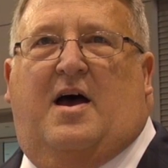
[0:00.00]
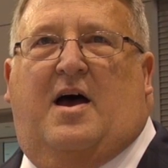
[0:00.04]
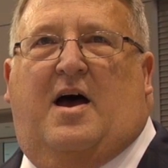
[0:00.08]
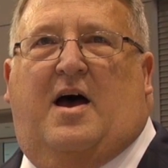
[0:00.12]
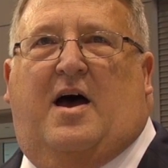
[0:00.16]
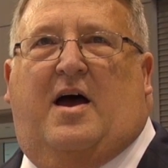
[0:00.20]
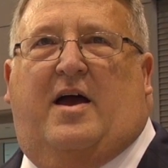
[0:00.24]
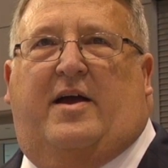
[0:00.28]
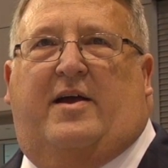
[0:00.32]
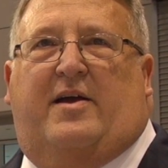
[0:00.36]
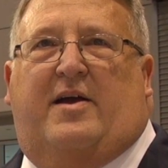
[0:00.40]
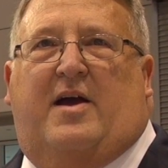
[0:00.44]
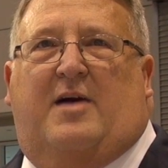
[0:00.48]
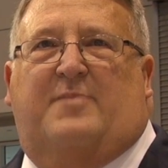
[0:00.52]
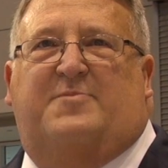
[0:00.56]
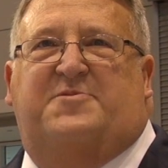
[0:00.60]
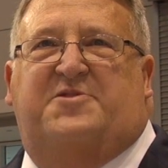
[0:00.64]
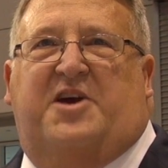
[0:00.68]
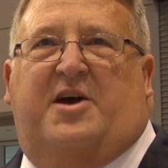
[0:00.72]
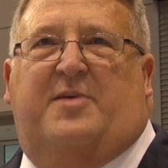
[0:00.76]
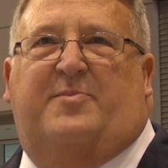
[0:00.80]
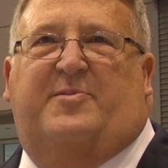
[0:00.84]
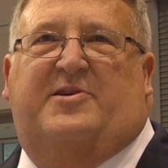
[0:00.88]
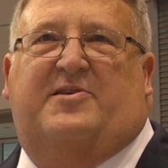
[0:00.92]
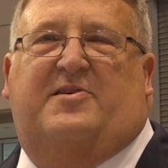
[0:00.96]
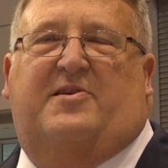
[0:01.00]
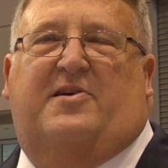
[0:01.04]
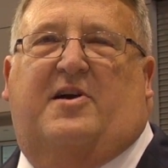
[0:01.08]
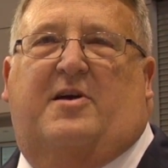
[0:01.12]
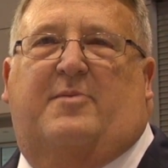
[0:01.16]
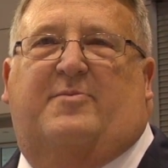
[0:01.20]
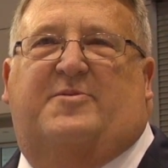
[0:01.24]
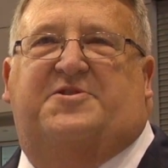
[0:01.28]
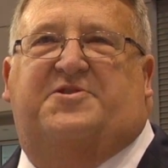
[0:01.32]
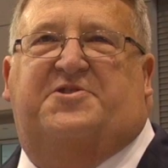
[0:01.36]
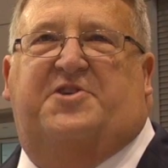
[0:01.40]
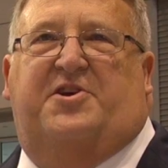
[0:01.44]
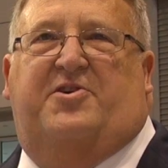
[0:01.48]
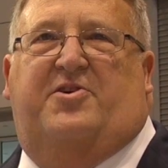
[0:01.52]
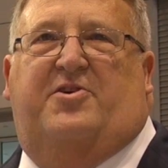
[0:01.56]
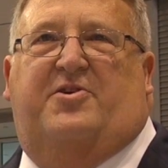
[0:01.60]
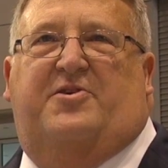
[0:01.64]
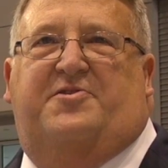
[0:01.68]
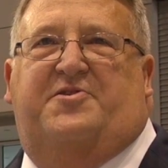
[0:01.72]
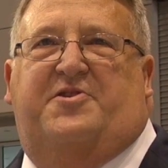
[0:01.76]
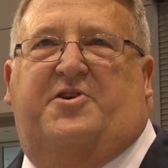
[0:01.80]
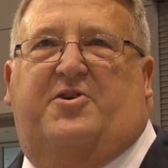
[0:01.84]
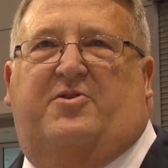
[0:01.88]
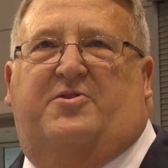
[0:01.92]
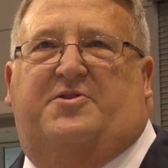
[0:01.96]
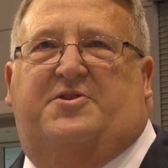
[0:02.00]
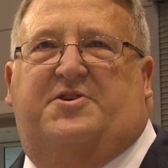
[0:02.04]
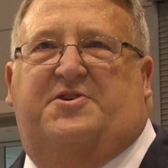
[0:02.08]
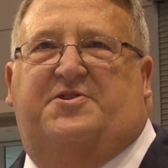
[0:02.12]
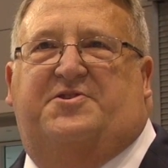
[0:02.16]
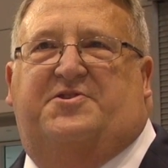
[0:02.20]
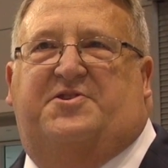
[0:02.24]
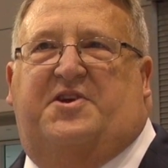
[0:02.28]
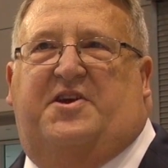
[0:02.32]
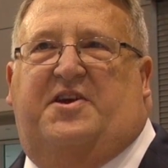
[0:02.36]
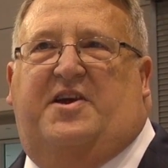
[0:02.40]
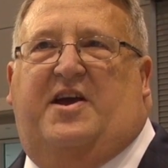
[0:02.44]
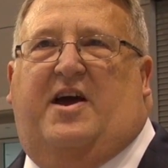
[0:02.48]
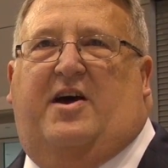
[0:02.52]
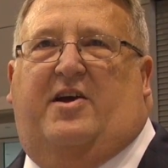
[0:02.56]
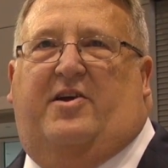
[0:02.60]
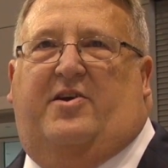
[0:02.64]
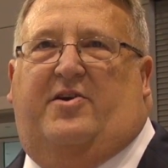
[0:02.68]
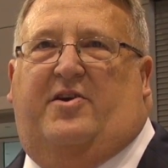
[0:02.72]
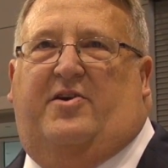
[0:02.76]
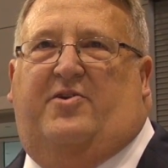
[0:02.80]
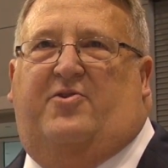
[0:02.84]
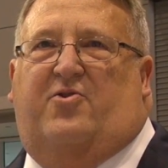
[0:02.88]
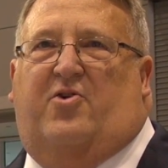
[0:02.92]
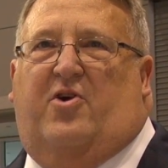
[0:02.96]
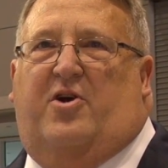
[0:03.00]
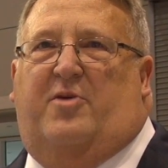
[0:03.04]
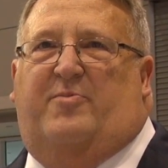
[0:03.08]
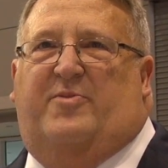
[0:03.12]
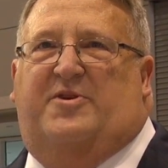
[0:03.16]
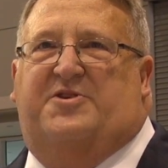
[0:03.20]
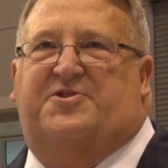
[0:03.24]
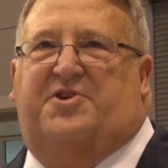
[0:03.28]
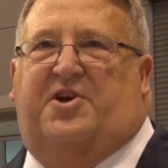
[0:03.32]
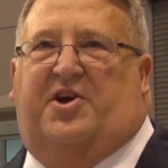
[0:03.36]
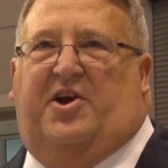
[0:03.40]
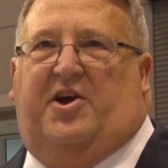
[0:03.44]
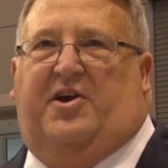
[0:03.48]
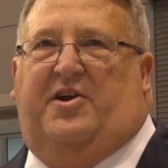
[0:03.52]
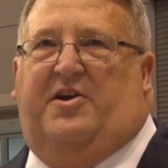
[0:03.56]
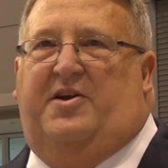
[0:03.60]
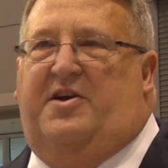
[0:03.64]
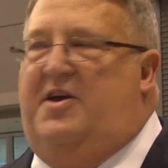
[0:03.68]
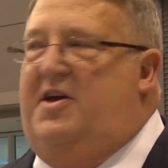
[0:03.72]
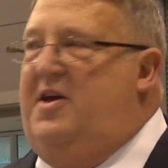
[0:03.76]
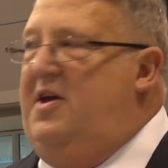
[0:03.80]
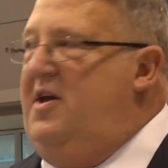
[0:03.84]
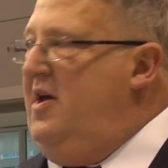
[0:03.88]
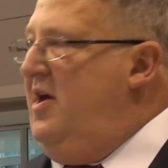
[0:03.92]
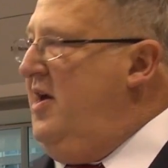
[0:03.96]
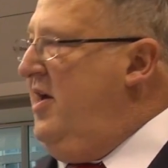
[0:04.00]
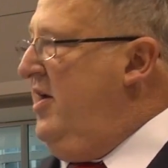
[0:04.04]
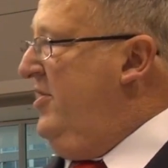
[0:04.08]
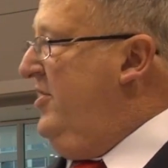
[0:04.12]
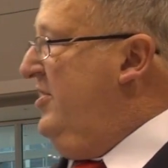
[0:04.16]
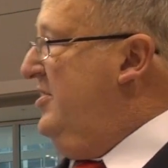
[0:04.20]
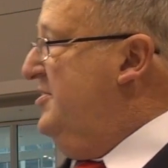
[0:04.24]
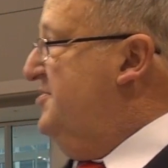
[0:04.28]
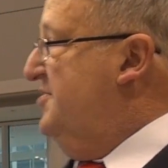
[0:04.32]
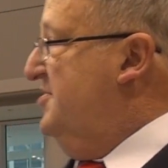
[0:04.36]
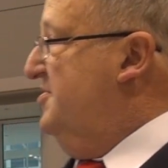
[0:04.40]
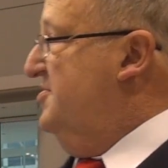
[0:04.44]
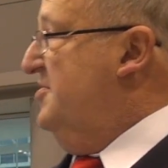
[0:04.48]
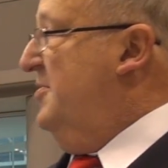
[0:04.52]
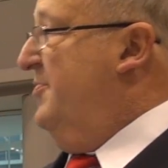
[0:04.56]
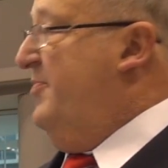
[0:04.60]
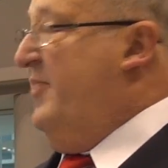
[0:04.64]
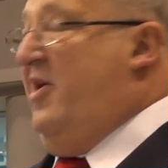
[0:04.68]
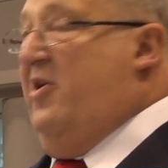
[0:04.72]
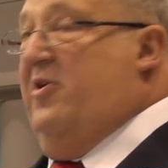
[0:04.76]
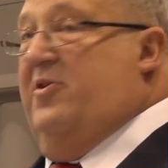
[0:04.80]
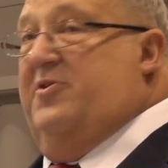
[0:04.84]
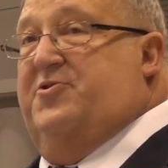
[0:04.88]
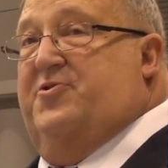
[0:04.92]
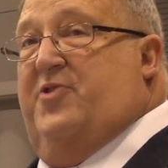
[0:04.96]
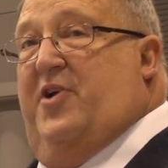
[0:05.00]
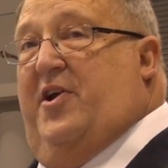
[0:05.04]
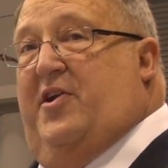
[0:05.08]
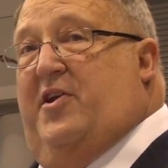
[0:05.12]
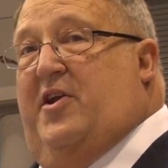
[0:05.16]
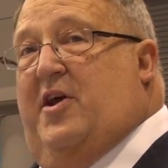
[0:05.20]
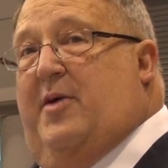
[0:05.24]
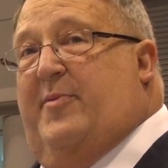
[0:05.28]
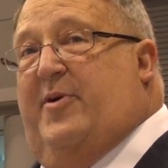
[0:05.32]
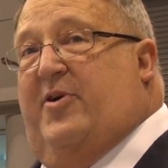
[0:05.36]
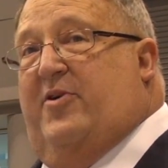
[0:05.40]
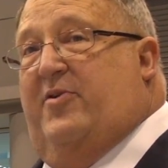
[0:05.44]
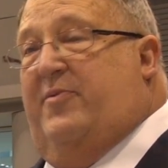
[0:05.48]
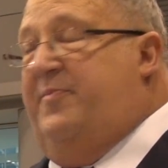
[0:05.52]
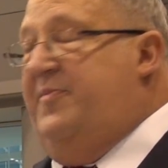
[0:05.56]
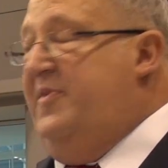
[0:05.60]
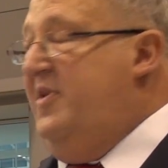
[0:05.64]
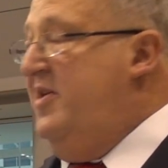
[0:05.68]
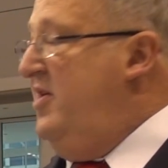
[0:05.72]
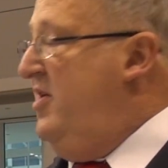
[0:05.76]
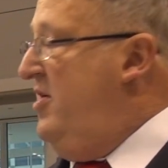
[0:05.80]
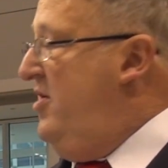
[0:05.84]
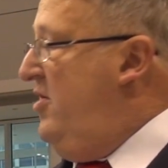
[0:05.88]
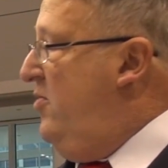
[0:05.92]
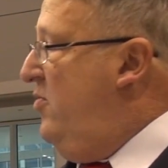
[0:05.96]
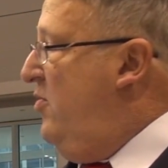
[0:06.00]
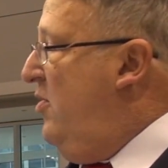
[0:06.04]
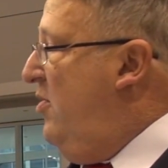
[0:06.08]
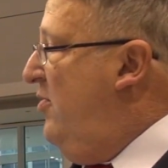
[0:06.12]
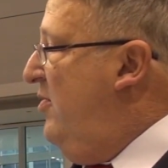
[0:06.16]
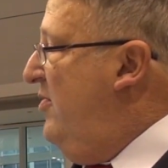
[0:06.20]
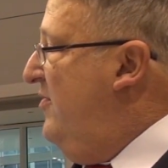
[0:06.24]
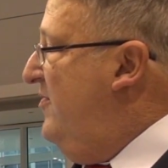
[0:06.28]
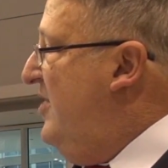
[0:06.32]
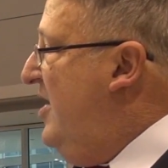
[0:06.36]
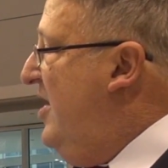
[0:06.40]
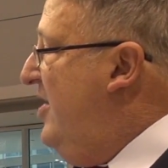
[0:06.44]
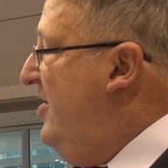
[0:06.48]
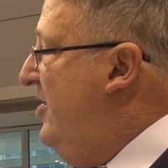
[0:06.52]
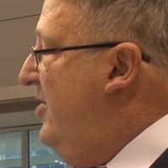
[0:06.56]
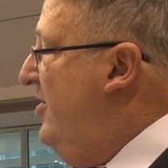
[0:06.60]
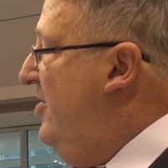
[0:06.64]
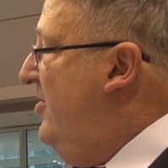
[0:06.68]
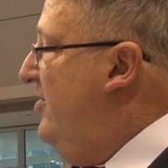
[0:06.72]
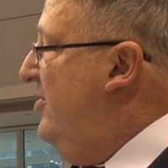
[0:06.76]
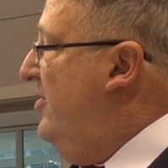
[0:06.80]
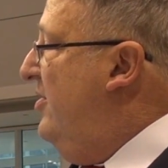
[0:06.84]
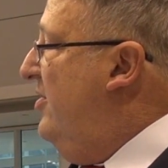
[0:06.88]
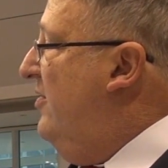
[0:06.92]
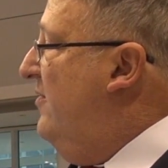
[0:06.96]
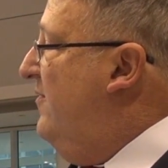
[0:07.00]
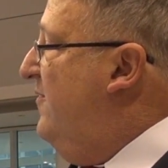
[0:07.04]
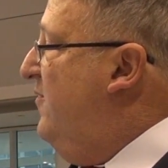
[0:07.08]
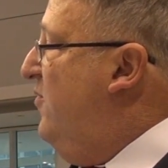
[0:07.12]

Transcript: Hi, I'm John Miller. I'm a senior DOTC out of Detroit, Michigan, and this is the powertrain demo. What we've got here are